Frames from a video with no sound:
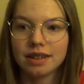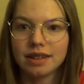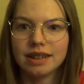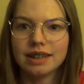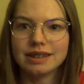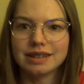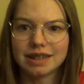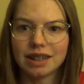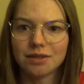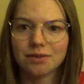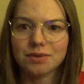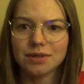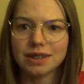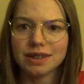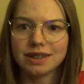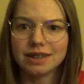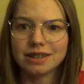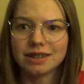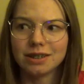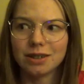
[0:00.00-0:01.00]
It's
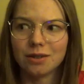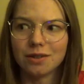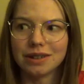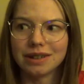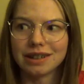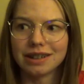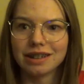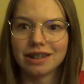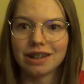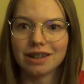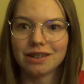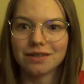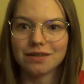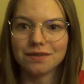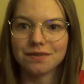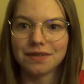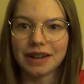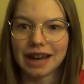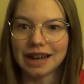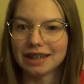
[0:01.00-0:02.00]
definitely going a lot
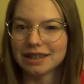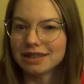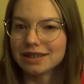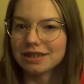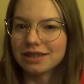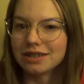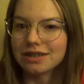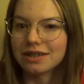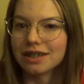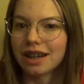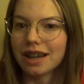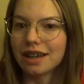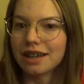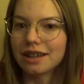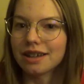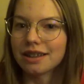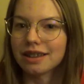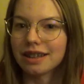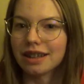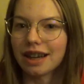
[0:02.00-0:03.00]
faster
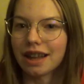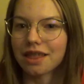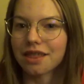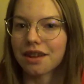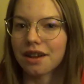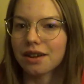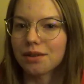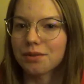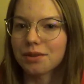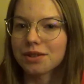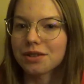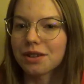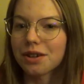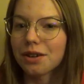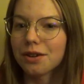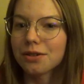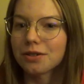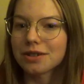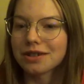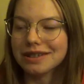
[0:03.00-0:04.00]
than I thought it would
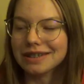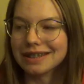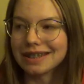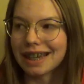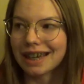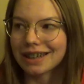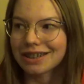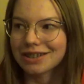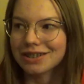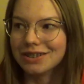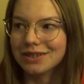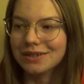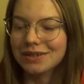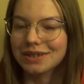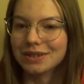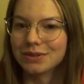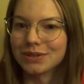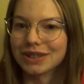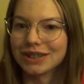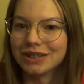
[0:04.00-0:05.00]
go because Act 2
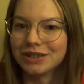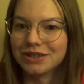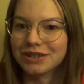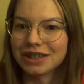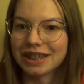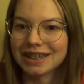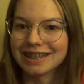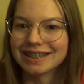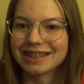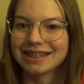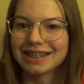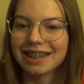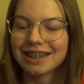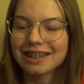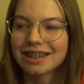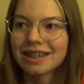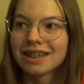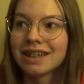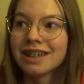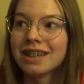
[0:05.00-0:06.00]
is where I usually get
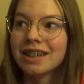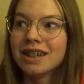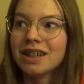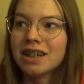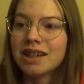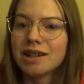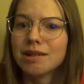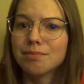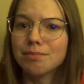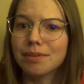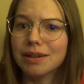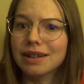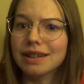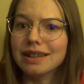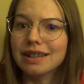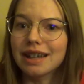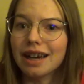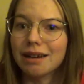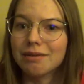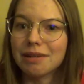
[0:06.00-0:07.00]
stuck,
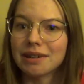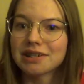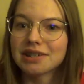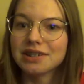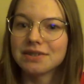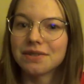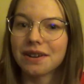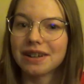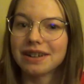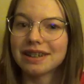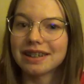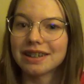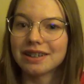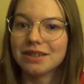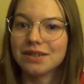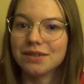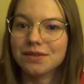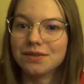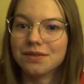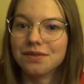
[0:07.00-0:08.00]
but I'm actually finding
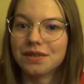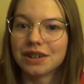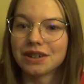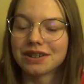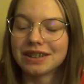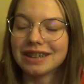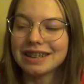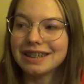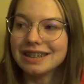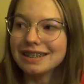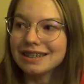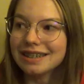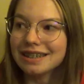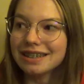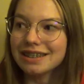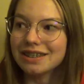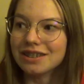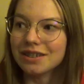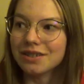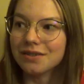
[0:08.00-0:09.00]
it very
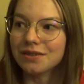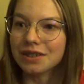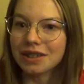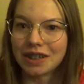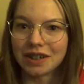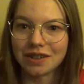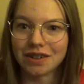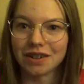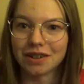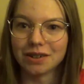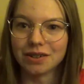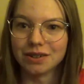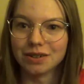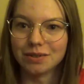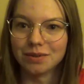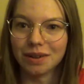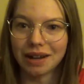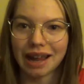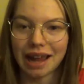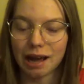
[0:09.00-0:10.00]
easy to figure out
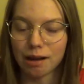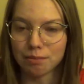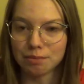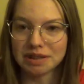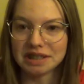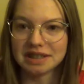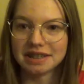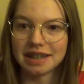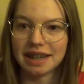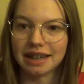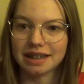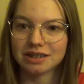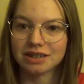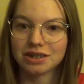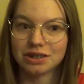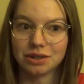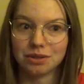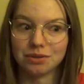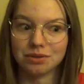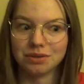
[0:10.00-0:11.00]
what happens next,
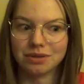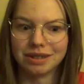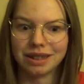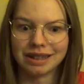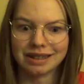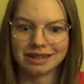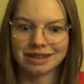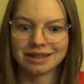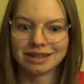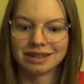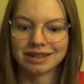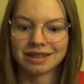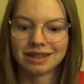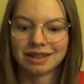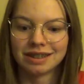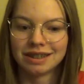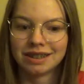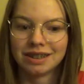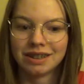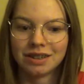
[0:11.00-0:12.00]
so that's
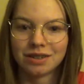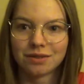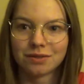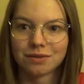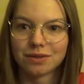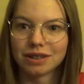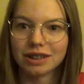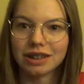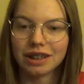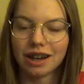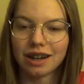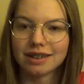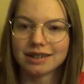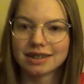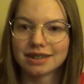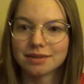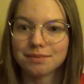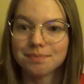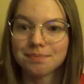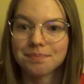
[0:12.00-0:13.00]
really
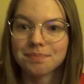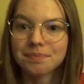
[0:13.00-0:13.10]
awesome.